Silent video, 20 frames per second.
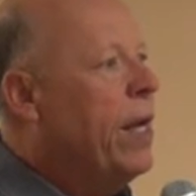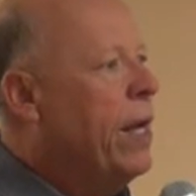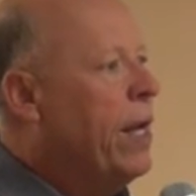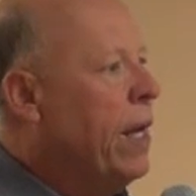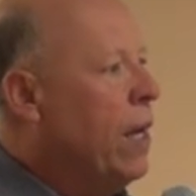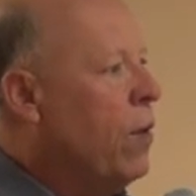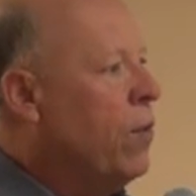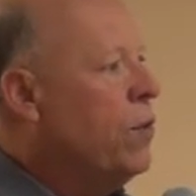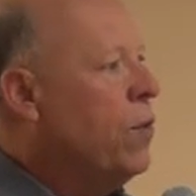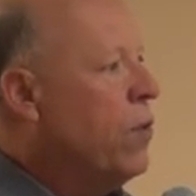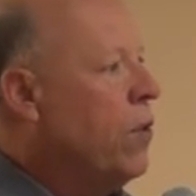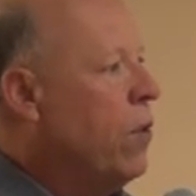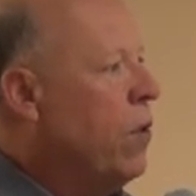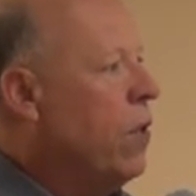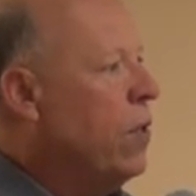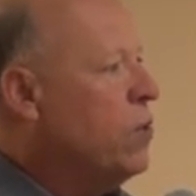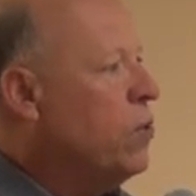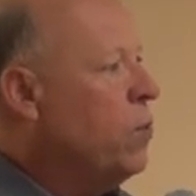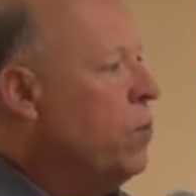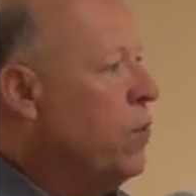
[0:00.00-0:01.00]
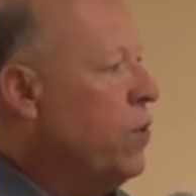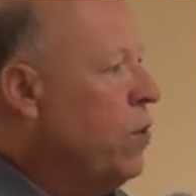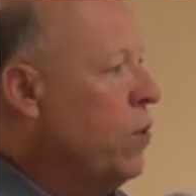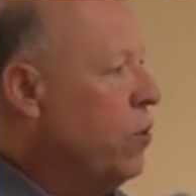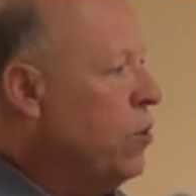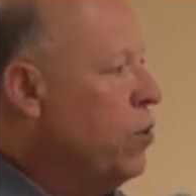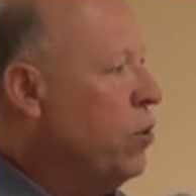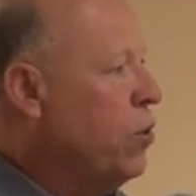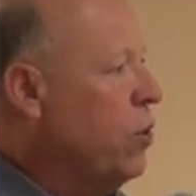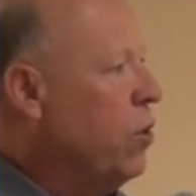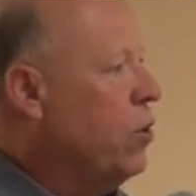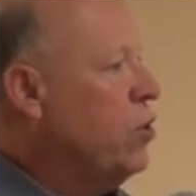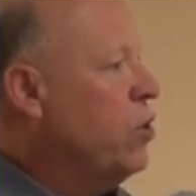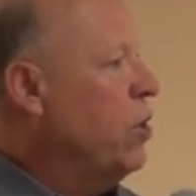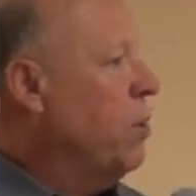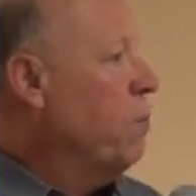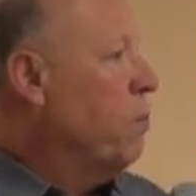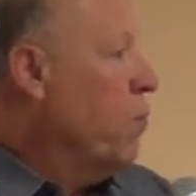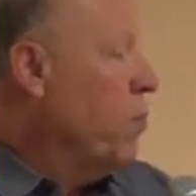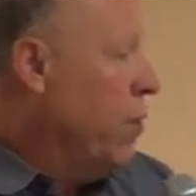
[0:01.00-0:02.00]
Count the Cost with your church,
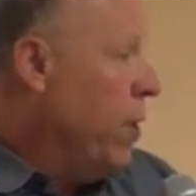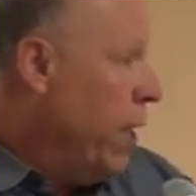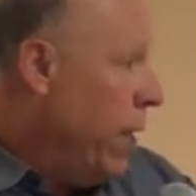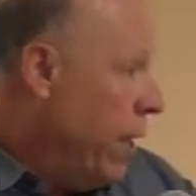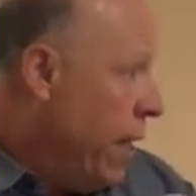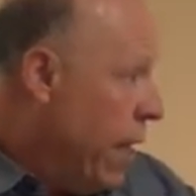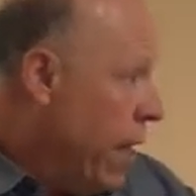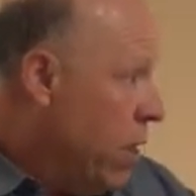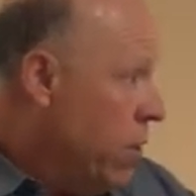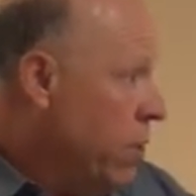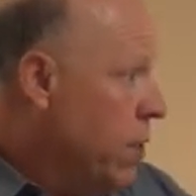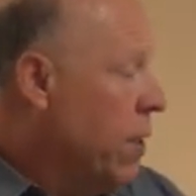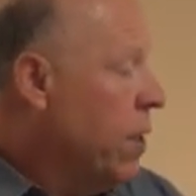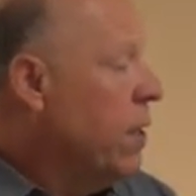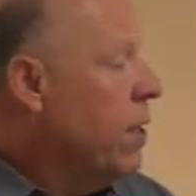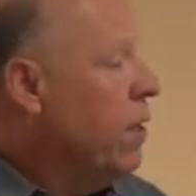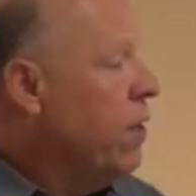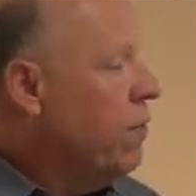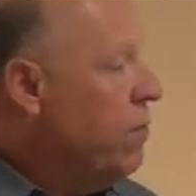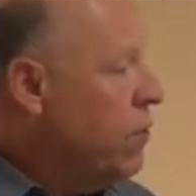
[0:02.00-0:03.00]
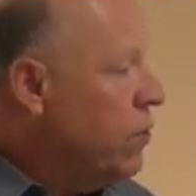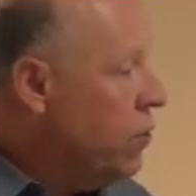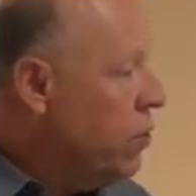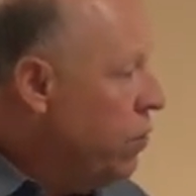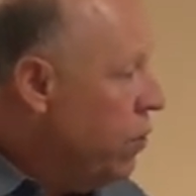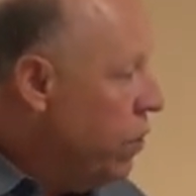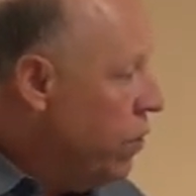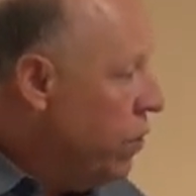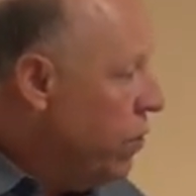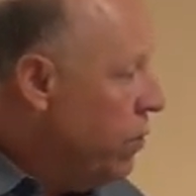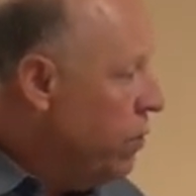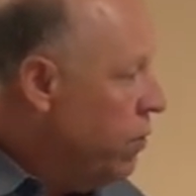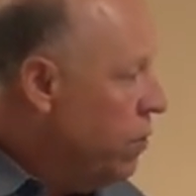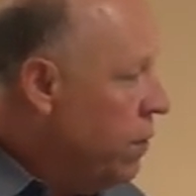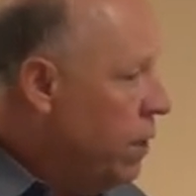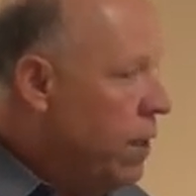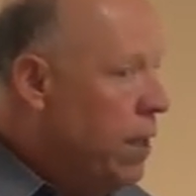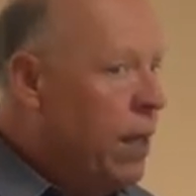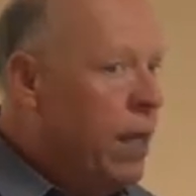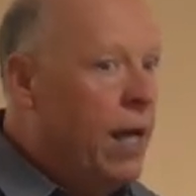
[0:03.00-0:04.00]
print it out, give it to you,
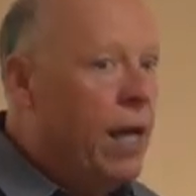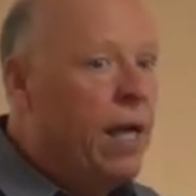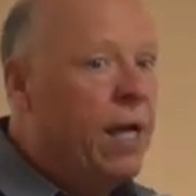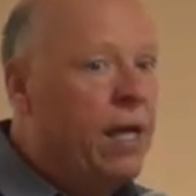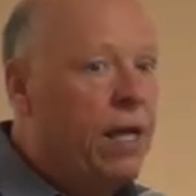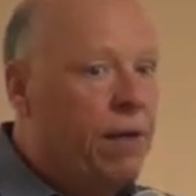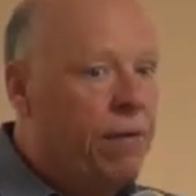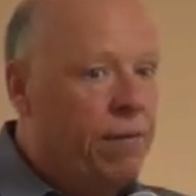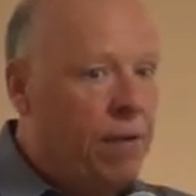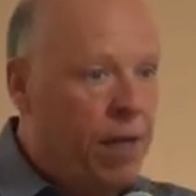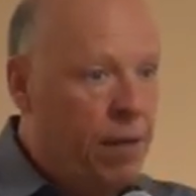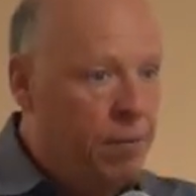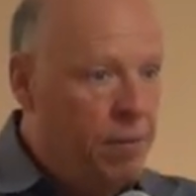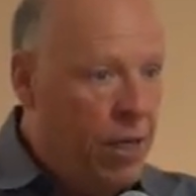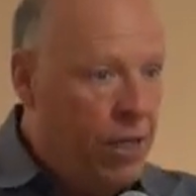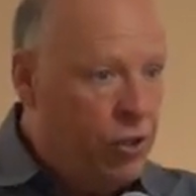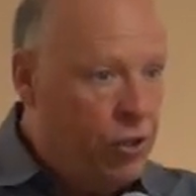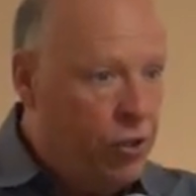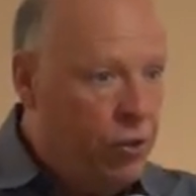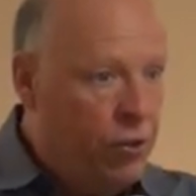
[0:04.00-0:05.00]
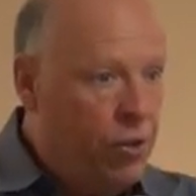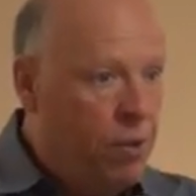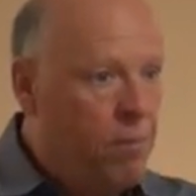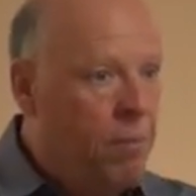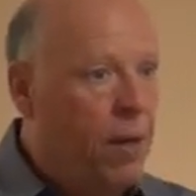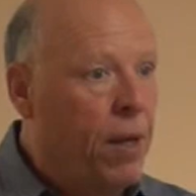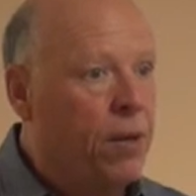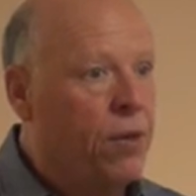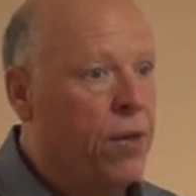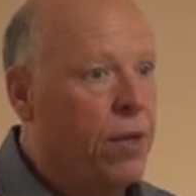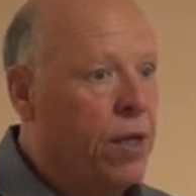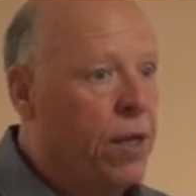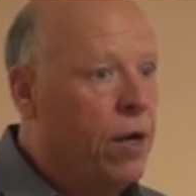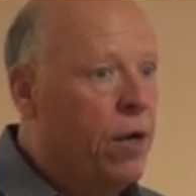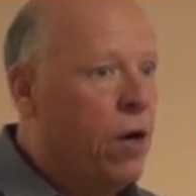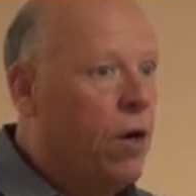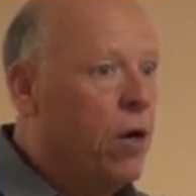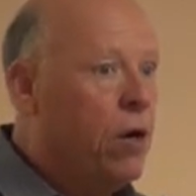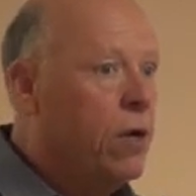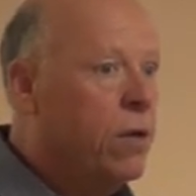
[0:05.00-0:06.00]
and make sure
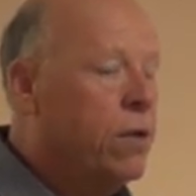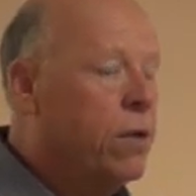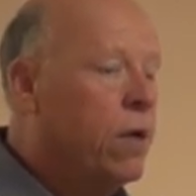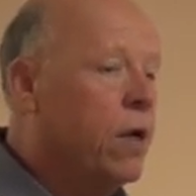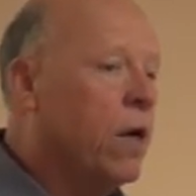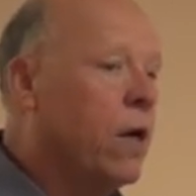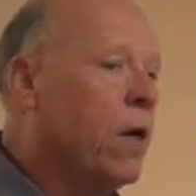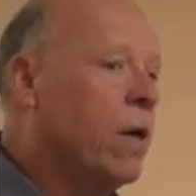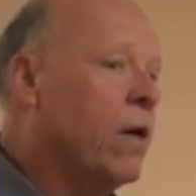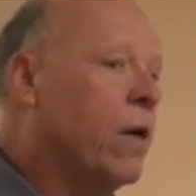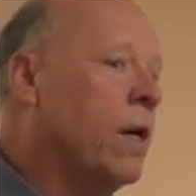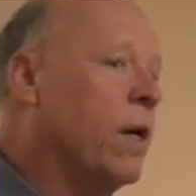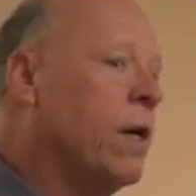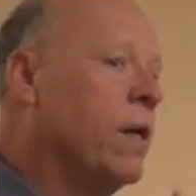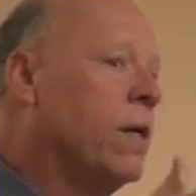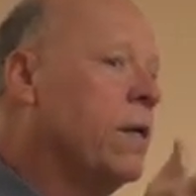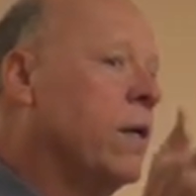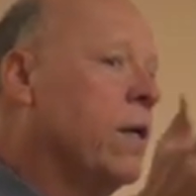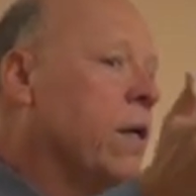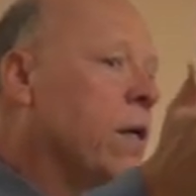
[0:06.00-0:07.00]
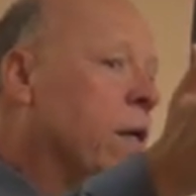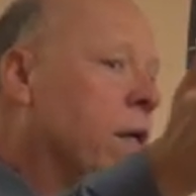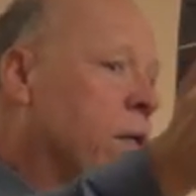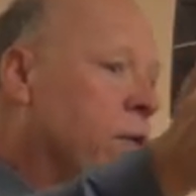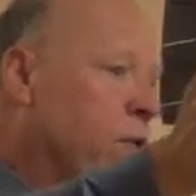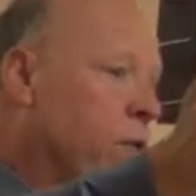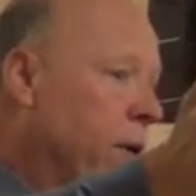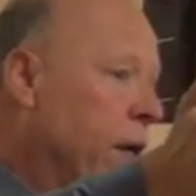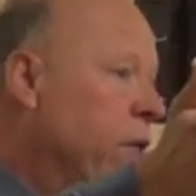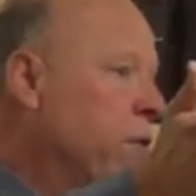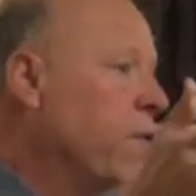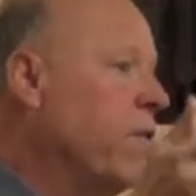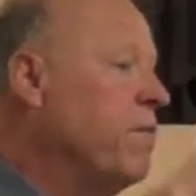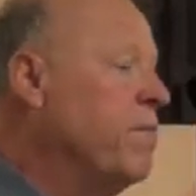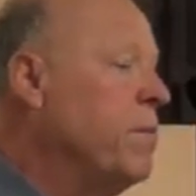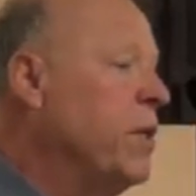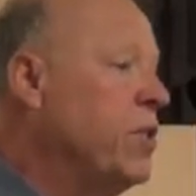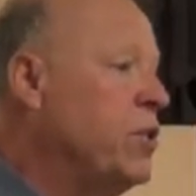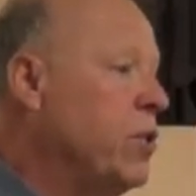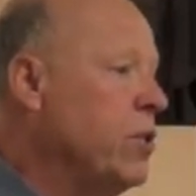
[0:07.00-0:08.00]
our Director of
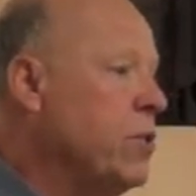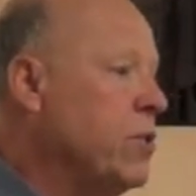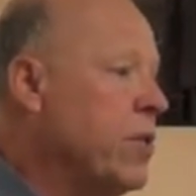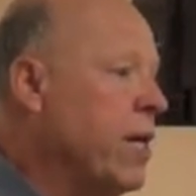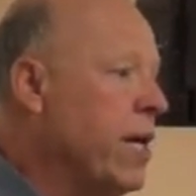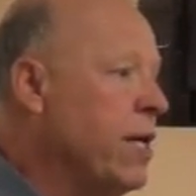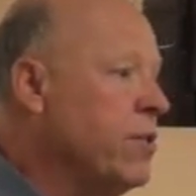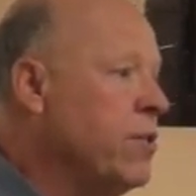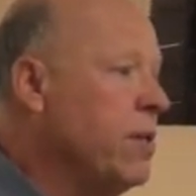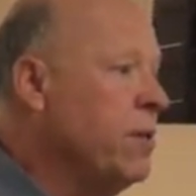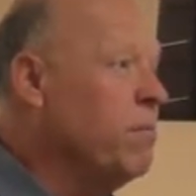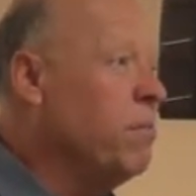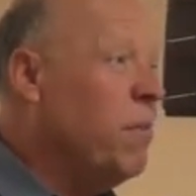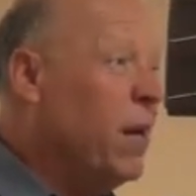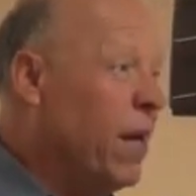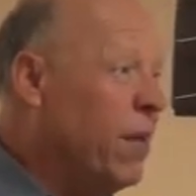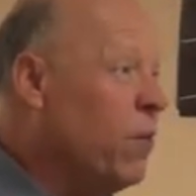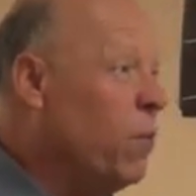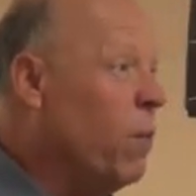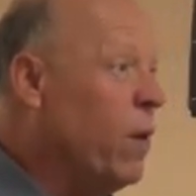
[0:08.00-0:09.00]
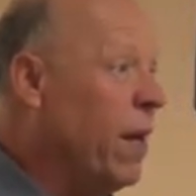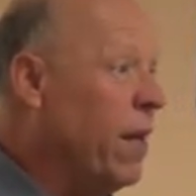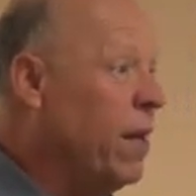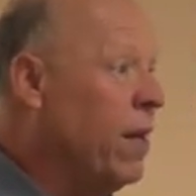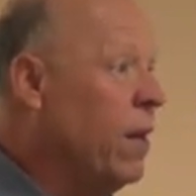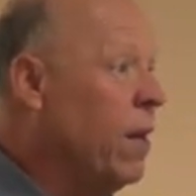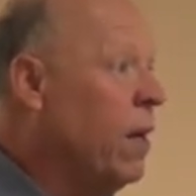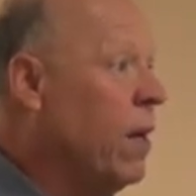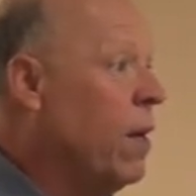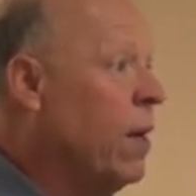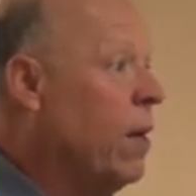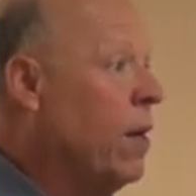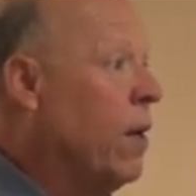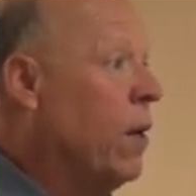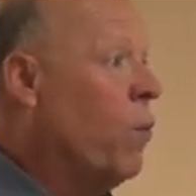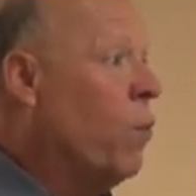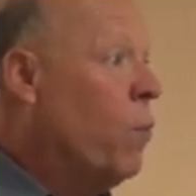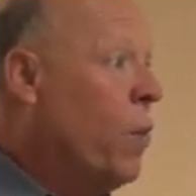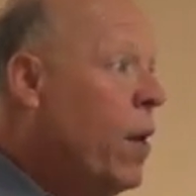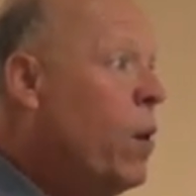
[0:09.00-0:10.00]
Missions has it. And by the way,
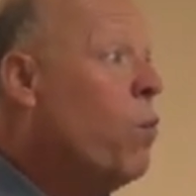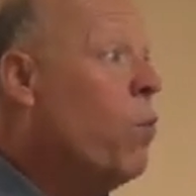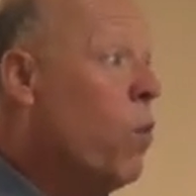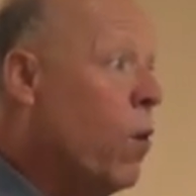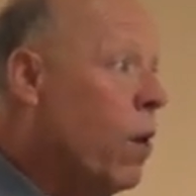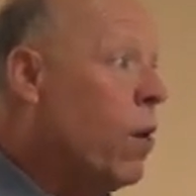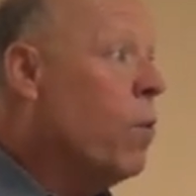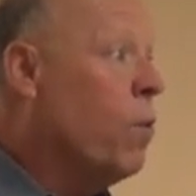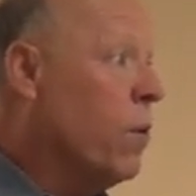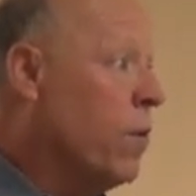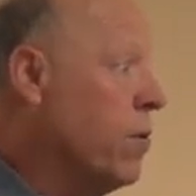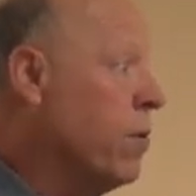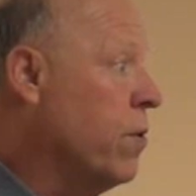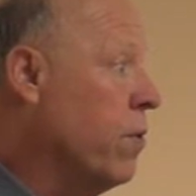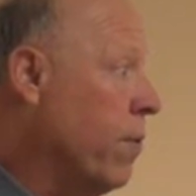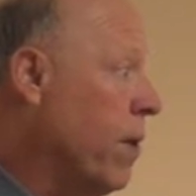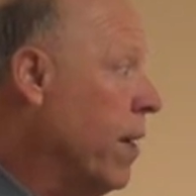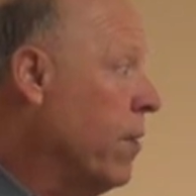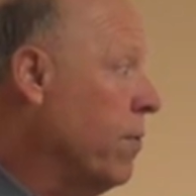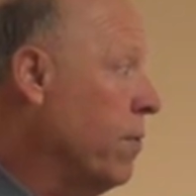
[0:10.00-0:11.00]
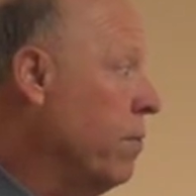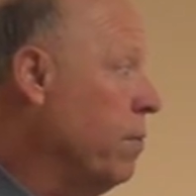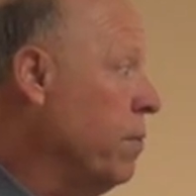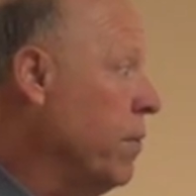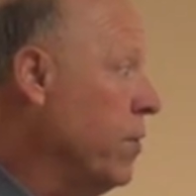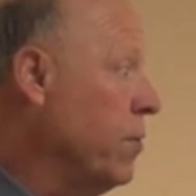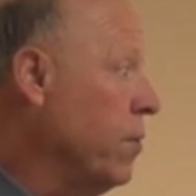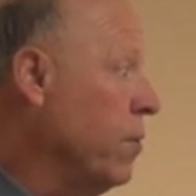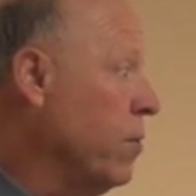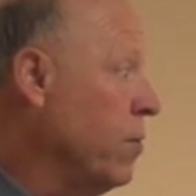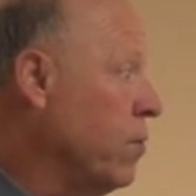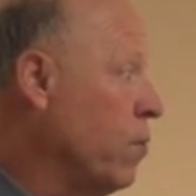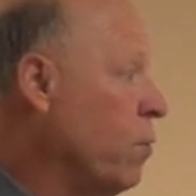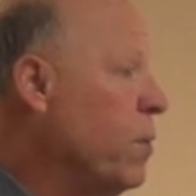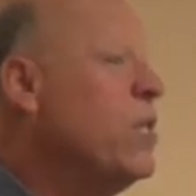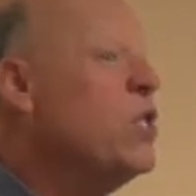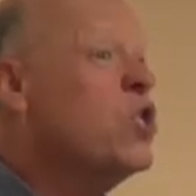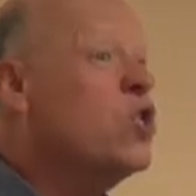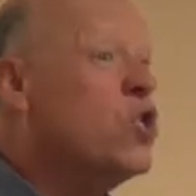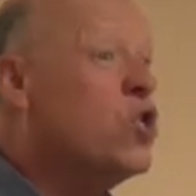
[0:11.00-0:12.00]
we work with the Director of Missions.
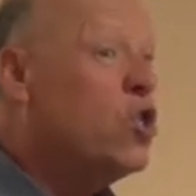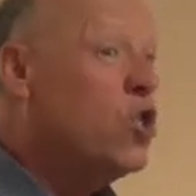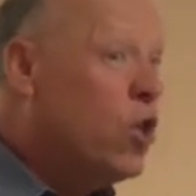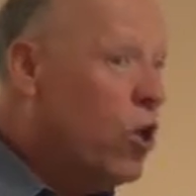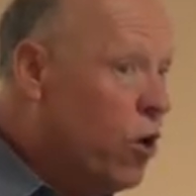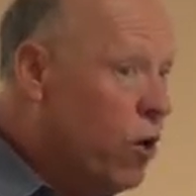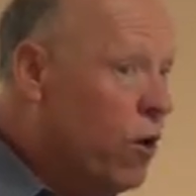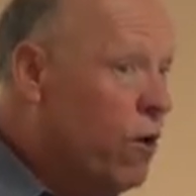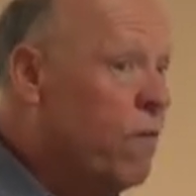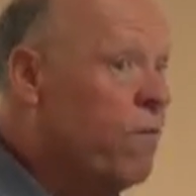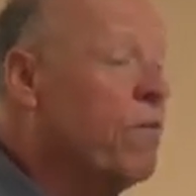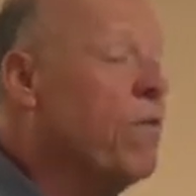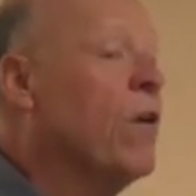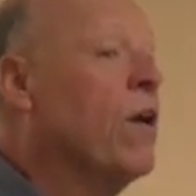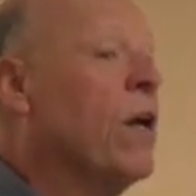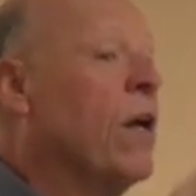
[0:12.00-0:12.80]
We serve